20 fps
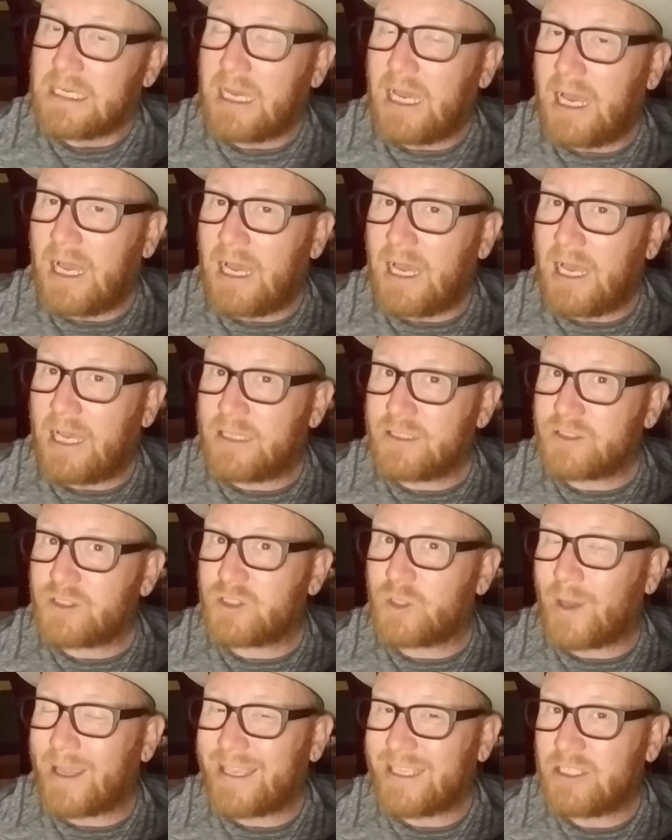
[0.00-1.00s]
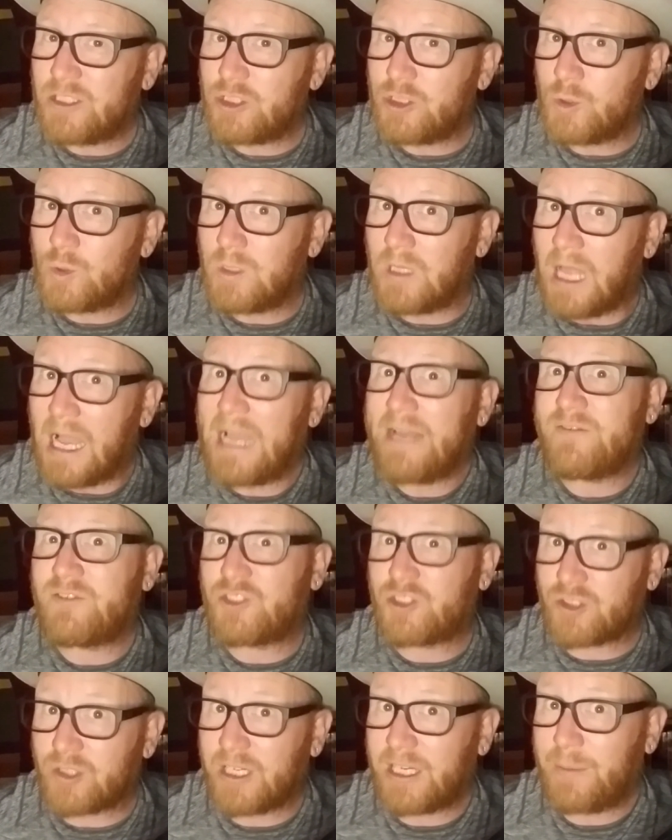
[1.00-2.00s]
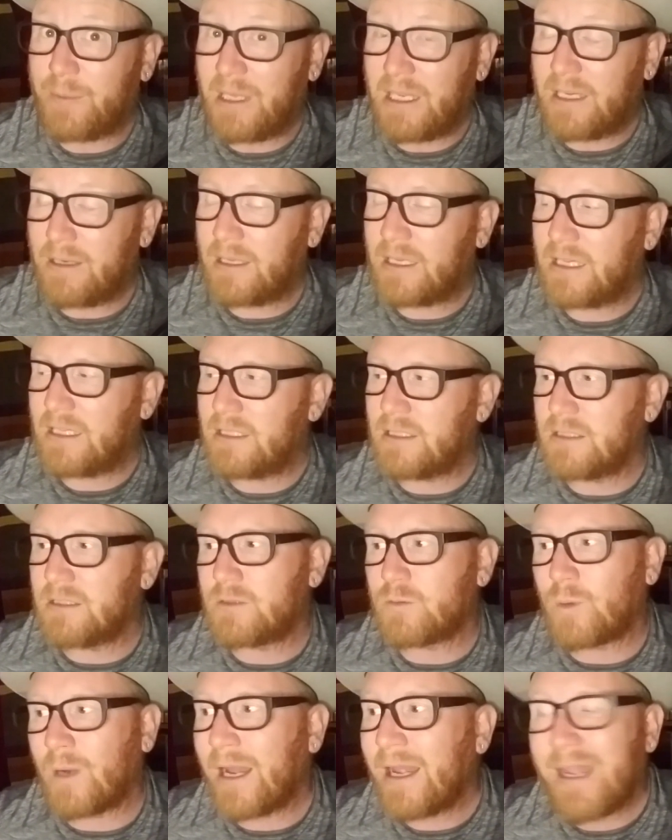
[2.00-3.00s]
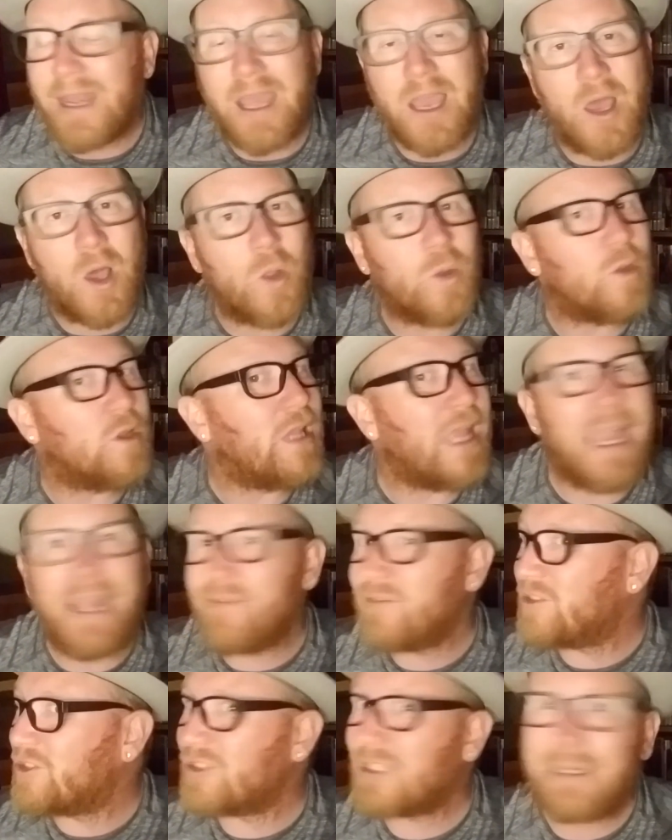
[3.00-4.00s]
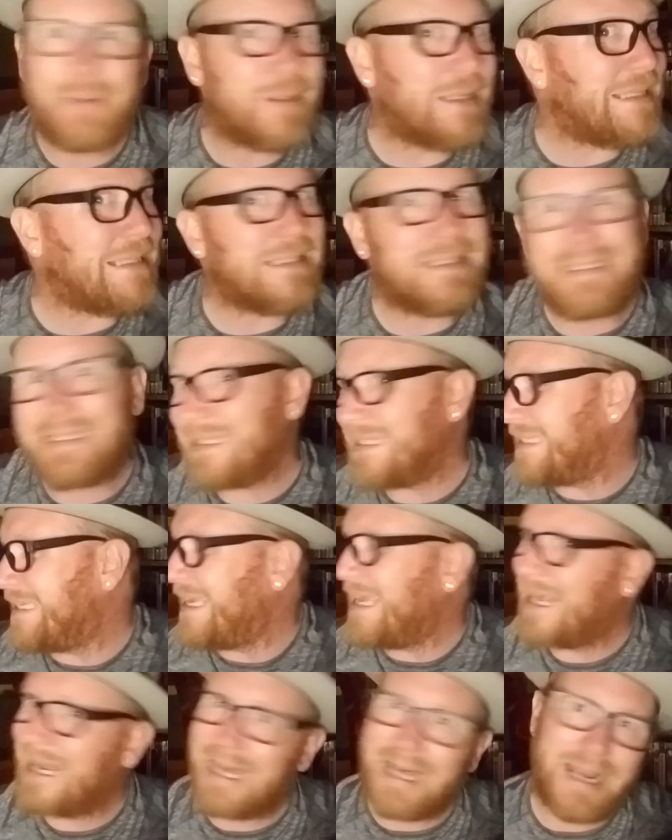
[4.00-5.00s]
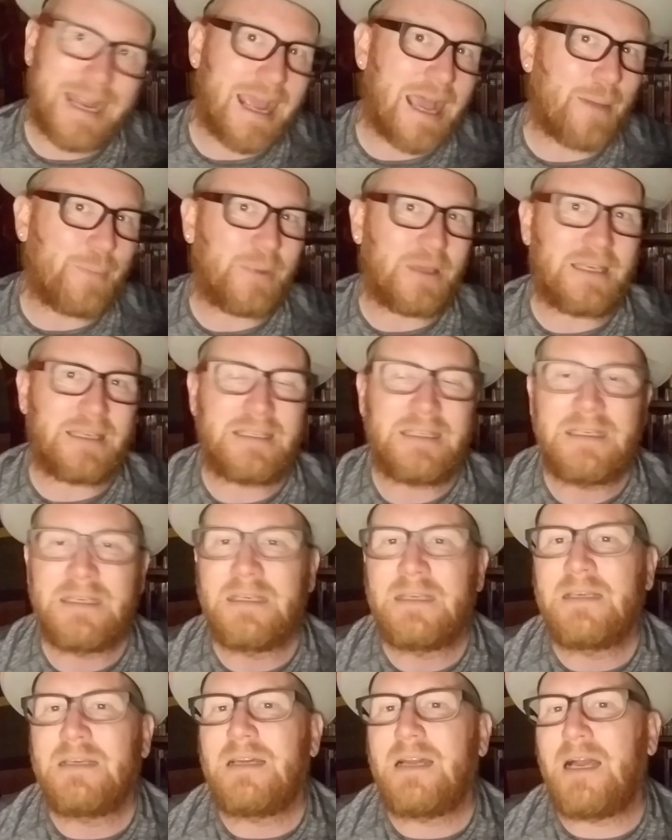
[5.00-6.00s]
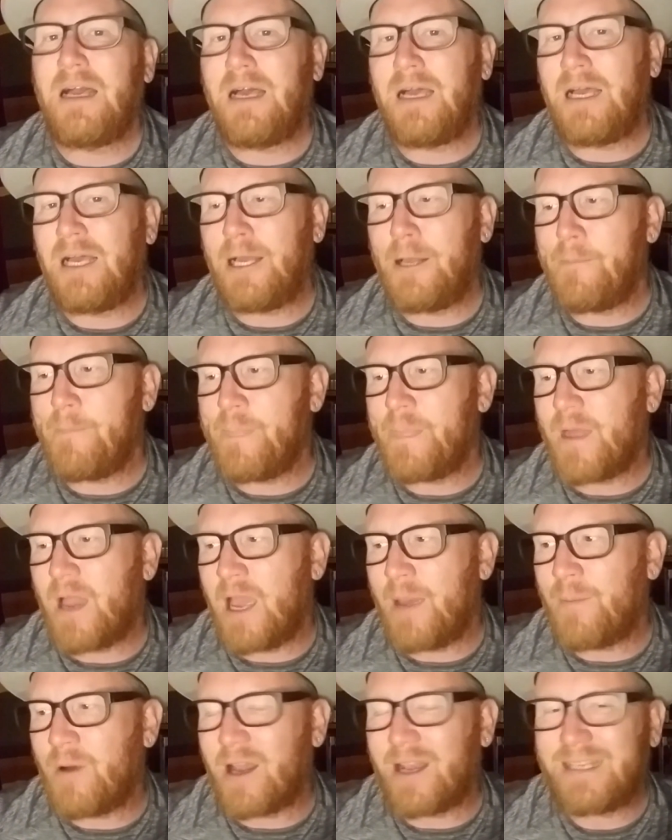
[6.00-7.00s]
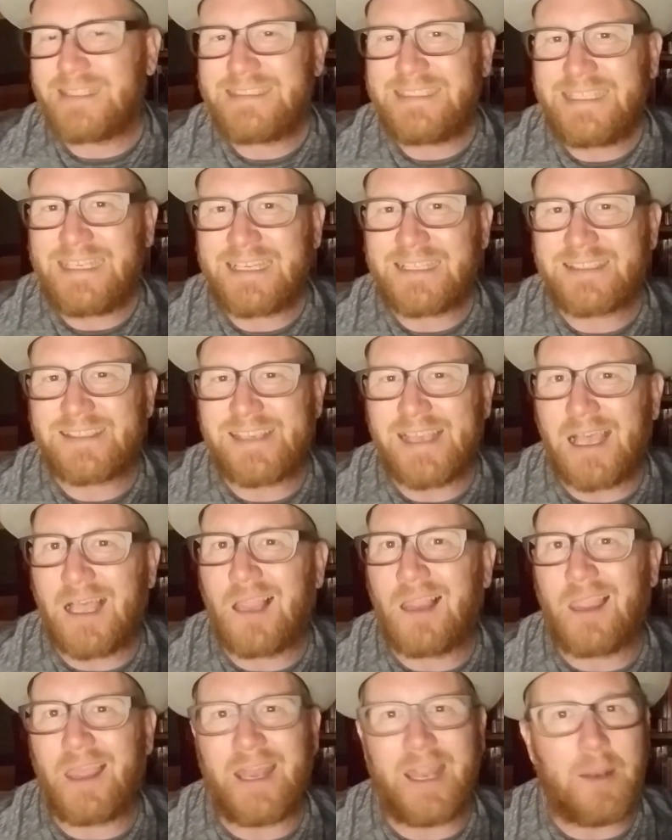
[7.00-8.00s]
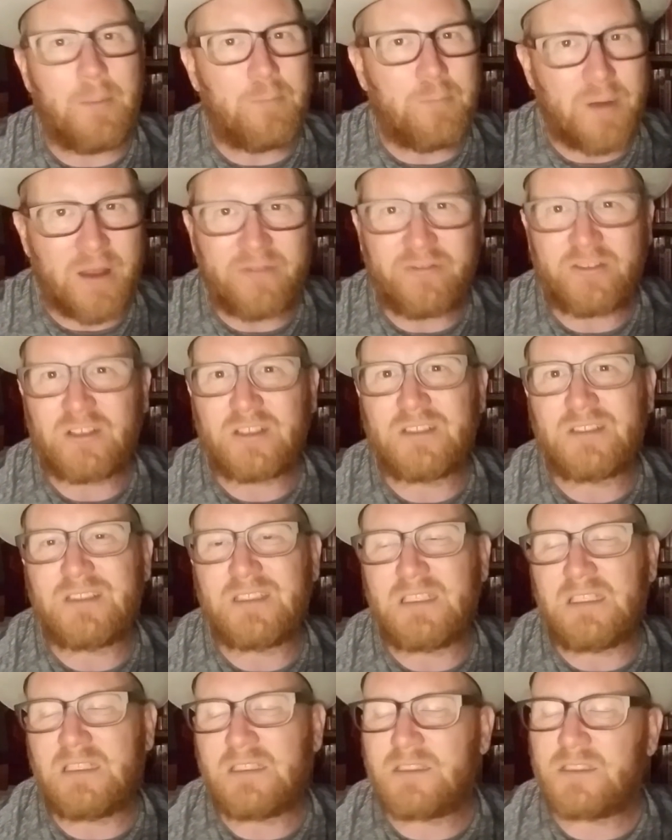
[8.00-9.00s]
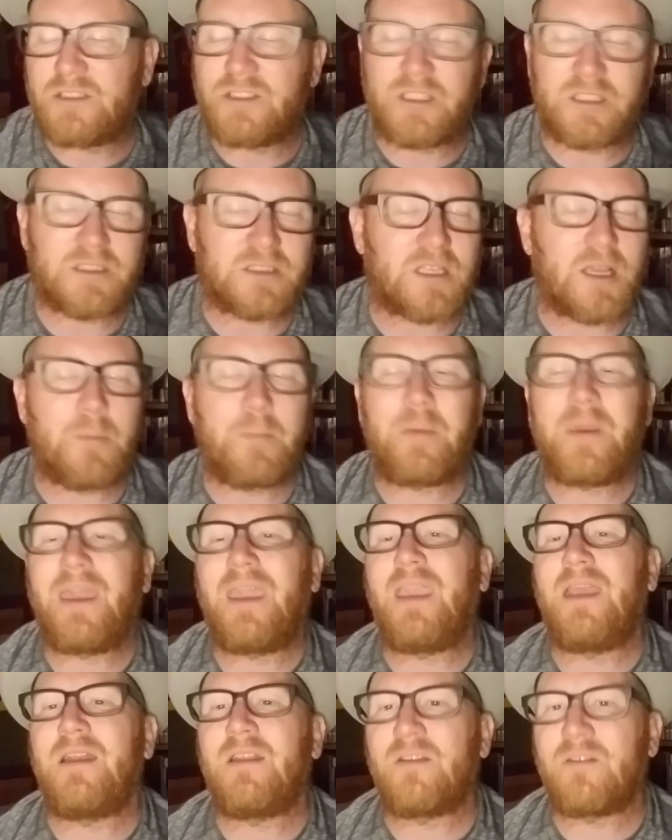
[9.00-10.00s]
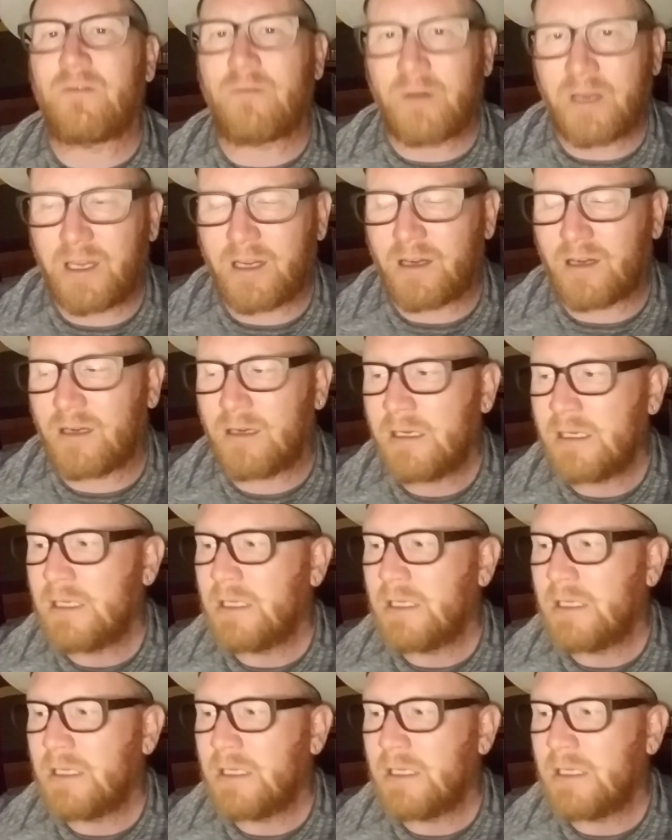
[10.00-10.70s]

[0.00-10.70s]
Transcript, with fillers: uh, so I can do live streaming because right now live streaming cannot happen. Um, I'm on a DSL and it buffers and it's just a pain in the rear.